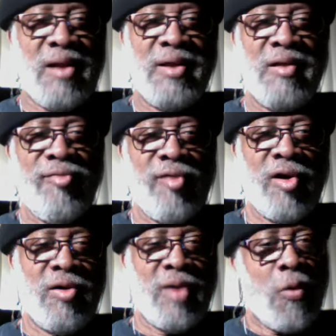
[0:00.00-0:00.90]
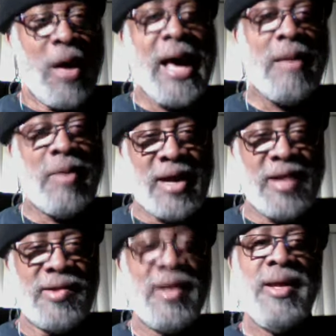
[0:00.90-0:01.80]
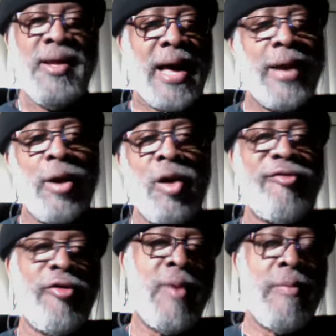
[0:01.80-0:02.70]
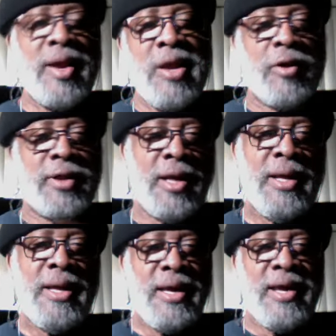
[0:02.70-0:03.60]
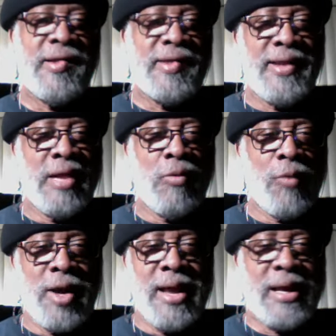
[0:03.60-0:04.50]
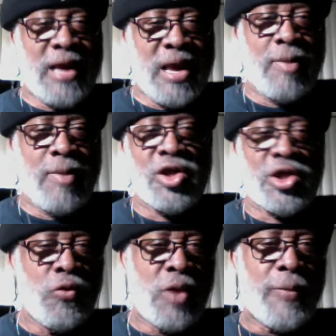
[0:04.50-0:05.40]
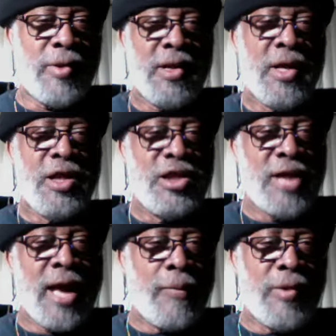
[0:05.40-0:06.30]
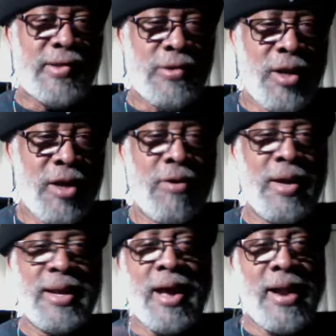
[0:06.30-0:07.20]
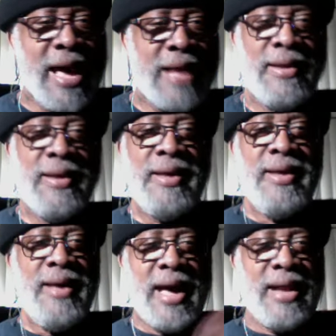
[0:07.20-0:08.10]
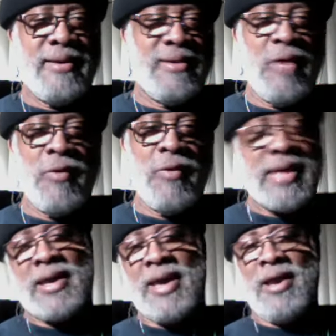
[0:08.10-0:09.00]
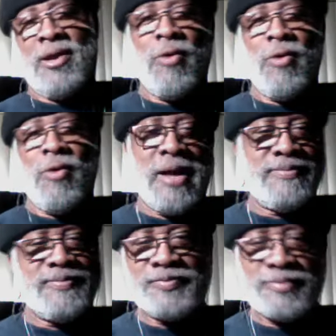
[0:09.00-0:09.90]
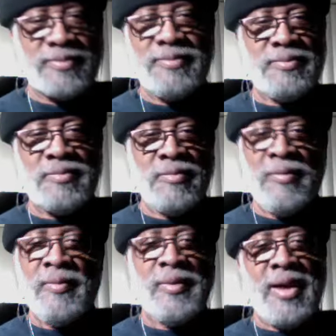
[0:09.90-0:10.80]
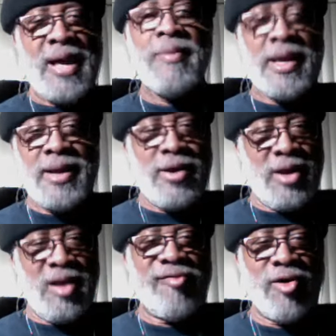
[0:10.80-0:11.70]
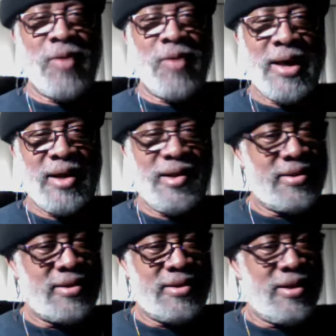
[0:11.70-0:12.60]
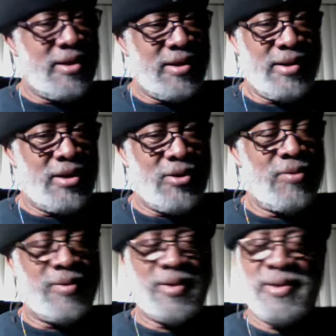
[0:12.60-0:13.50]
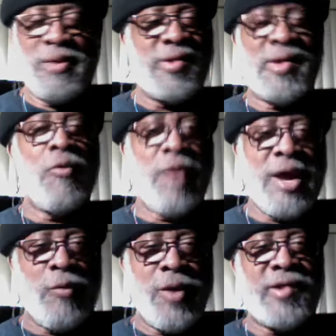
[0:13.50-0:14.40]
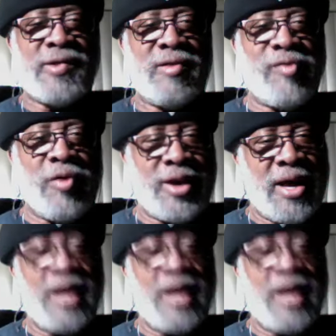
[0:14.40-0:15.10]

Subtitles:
for a while, because I don't know if you remember, there was an incident where they came and shot up his studio and all that. And he was like, hey, you know what? I'm getting out of here for a while. You know, there was some weird stuff going on.